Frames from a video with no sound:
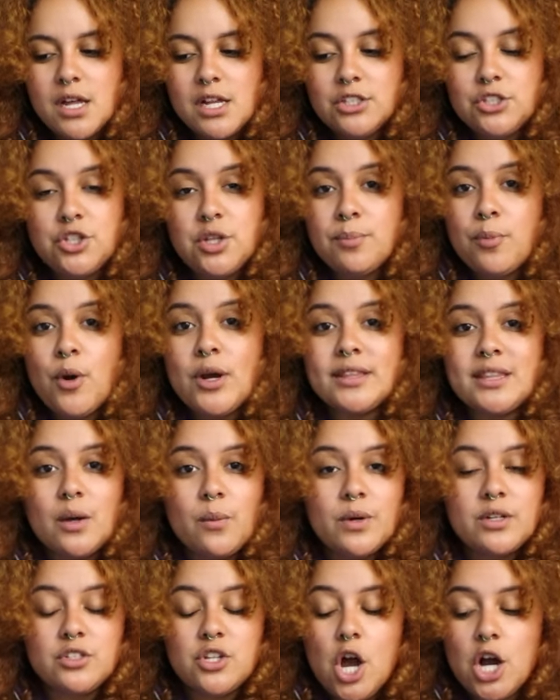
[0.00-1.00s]
to the point
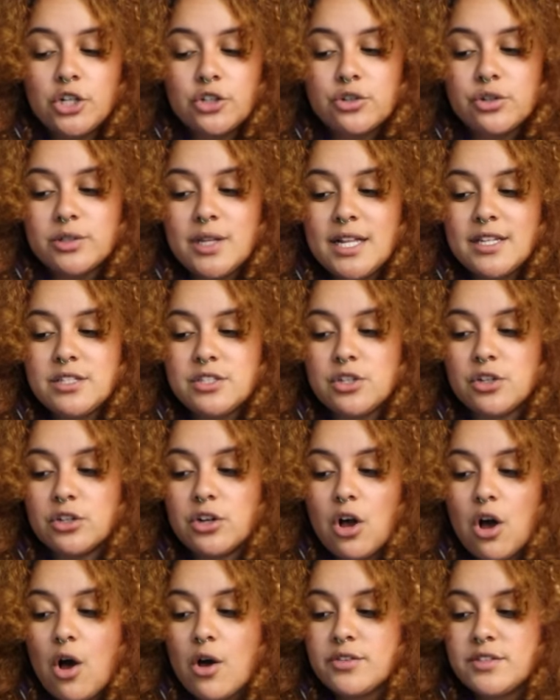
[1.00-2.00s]
that when Doctor Lester
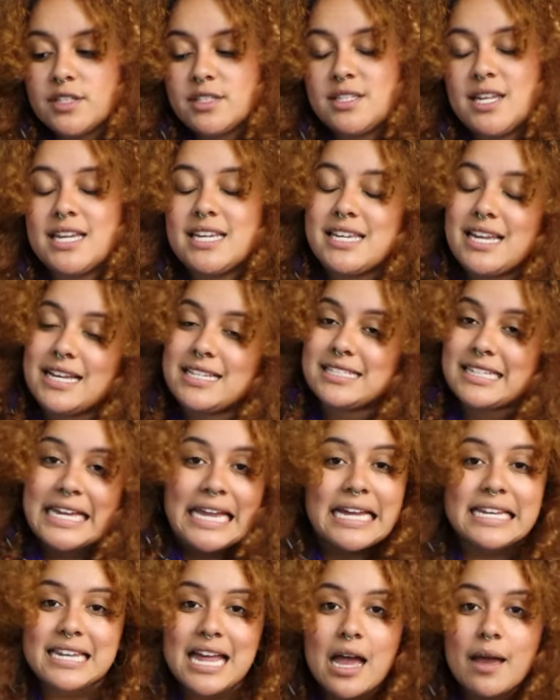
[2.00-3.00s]
calls to say he has
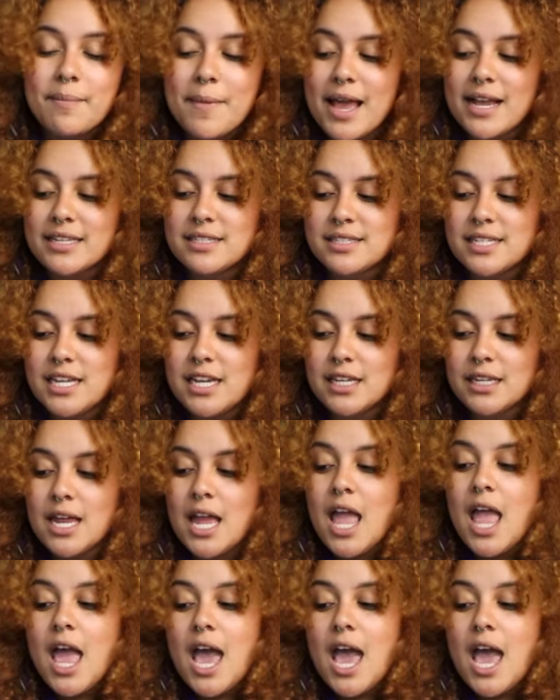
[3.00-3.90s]
kidnapped Maxine